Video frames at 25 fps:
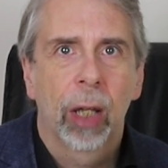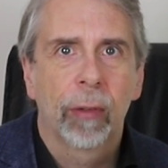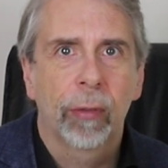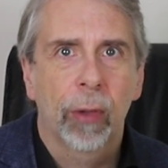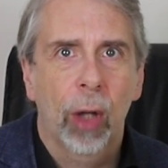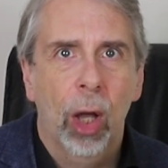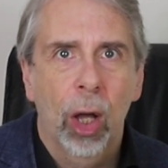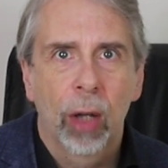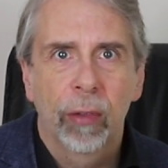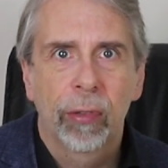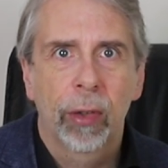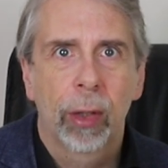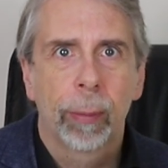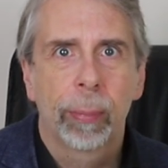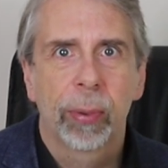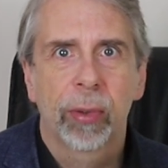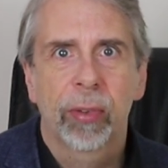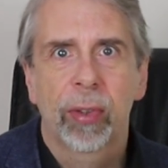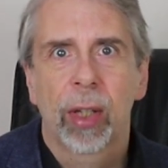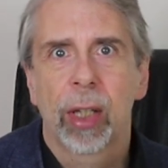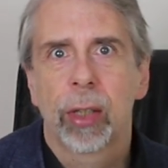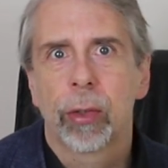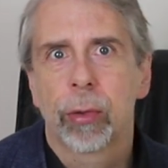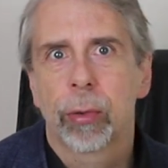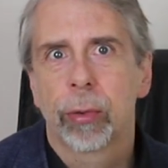of other
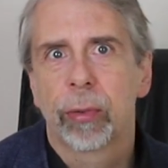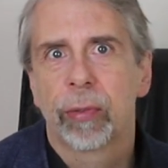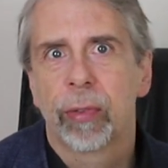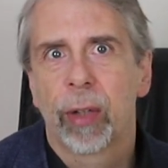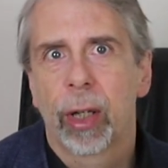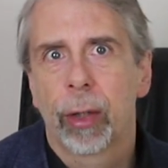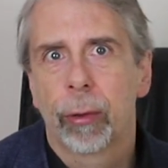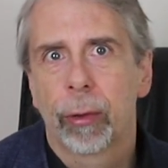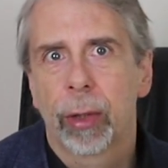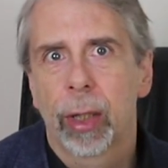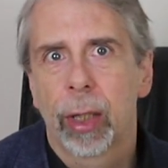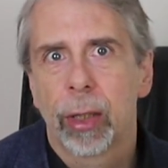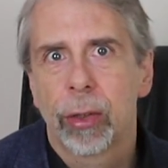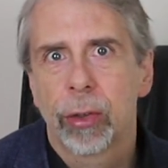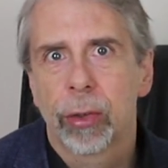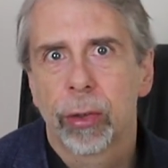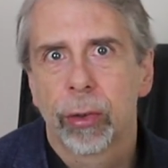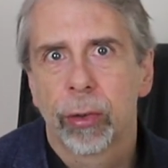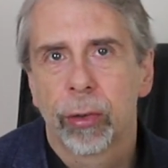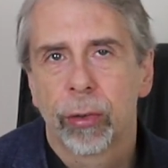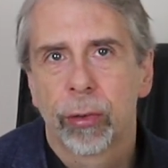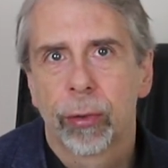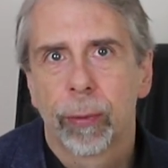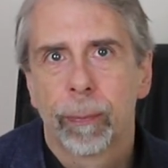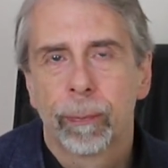potential
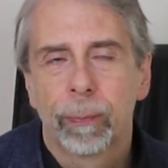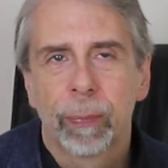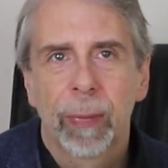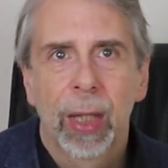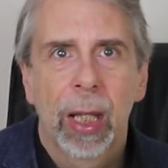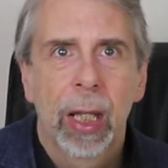variations.